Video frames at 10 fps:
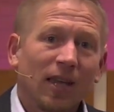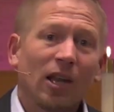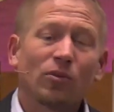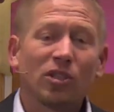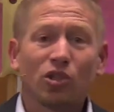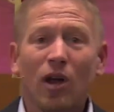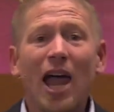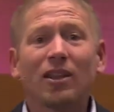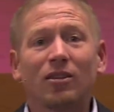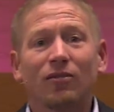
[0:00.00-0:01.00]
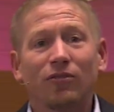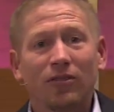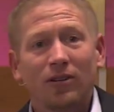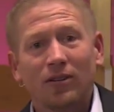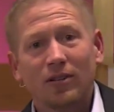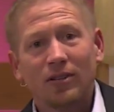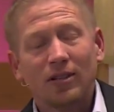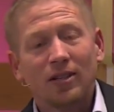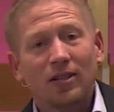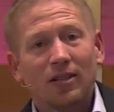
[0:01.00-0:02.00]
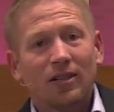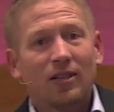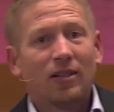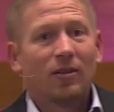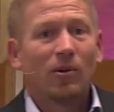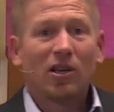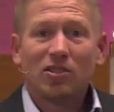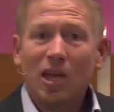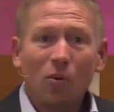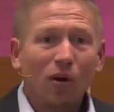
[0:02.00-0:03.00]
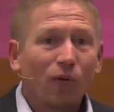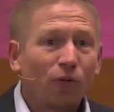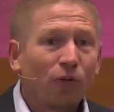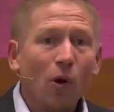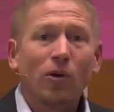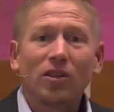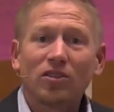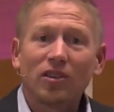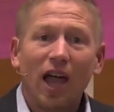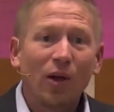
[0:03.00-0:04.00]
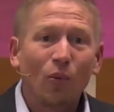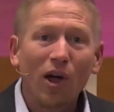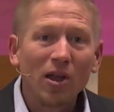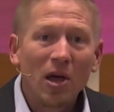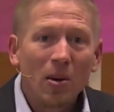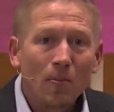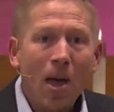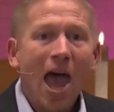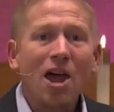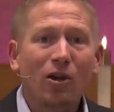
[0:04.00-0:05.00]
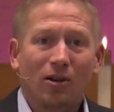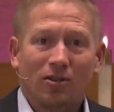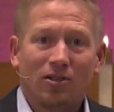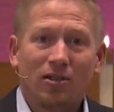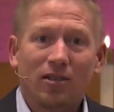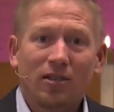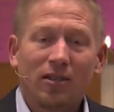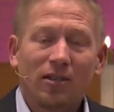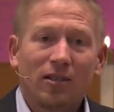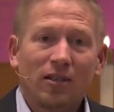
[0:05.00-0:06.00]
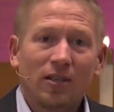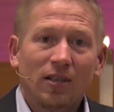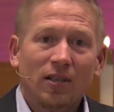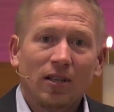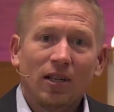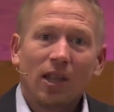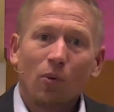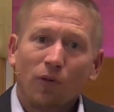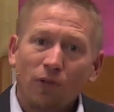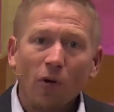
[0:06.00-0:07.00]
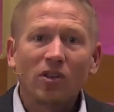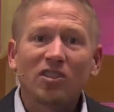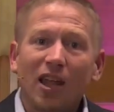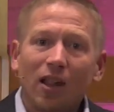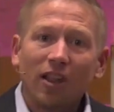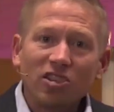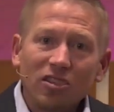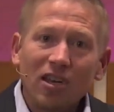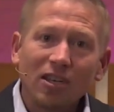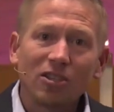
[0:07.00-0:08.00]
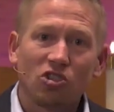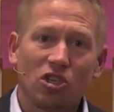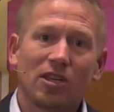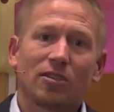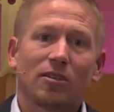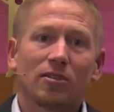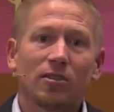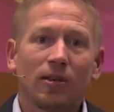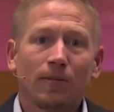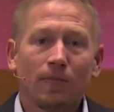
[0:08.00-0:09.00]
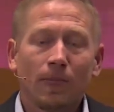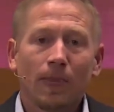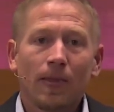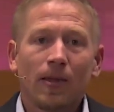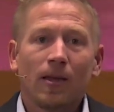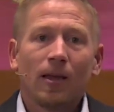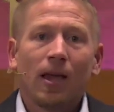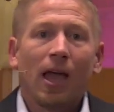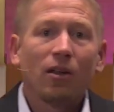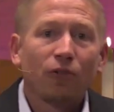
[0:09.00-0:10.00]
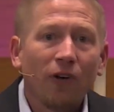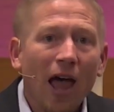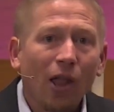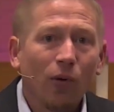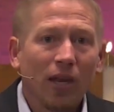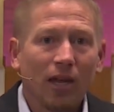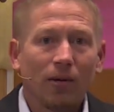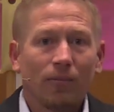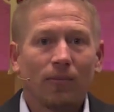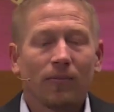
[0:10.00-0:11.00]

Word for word: And it was attractive because they were focused on what matters. They were focused on listening to Jesus and to following him.